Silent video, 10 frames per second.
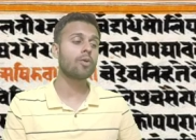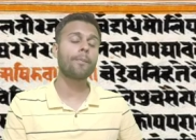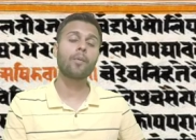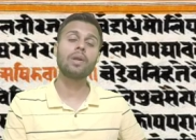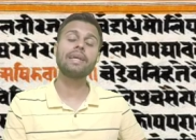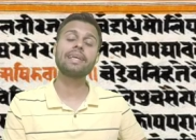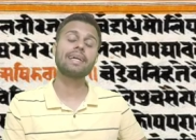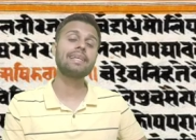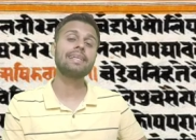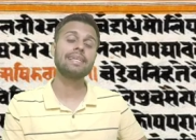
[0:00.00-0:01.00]
of
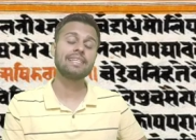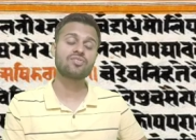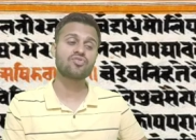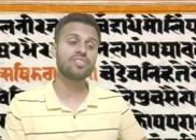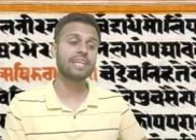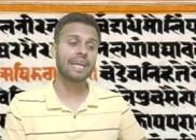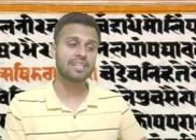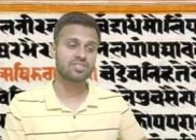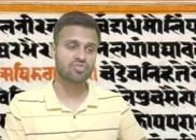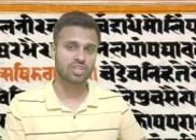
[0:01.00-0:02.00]
political history
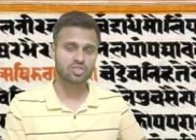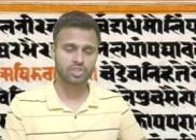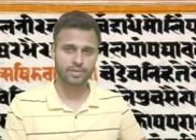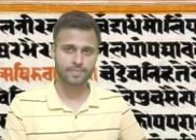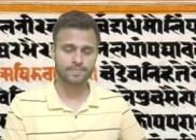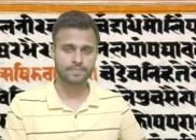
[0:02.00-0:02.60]
and structure.